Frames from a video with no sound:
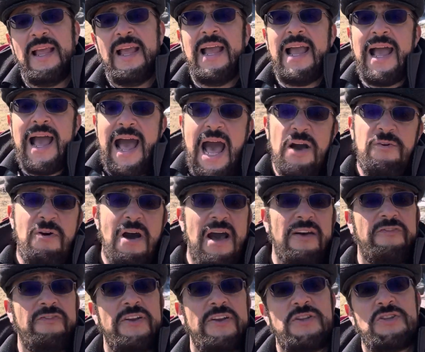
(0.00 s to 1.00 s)
How
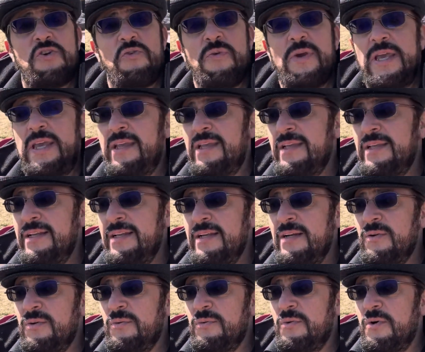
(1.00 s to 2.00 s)
often do we
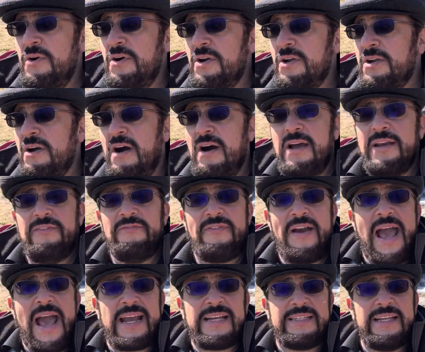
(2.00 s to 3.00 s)
work on
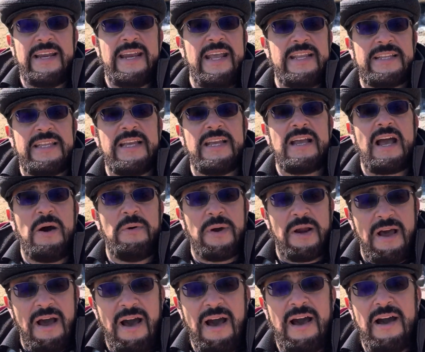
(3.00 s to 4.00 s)
vaccinating our
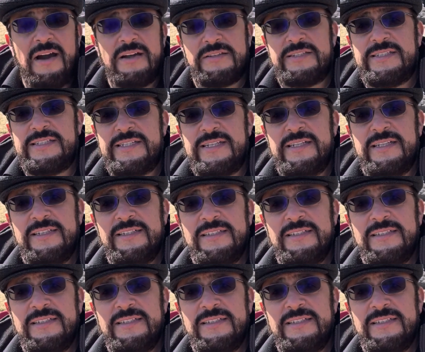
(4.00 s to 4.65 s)
hearts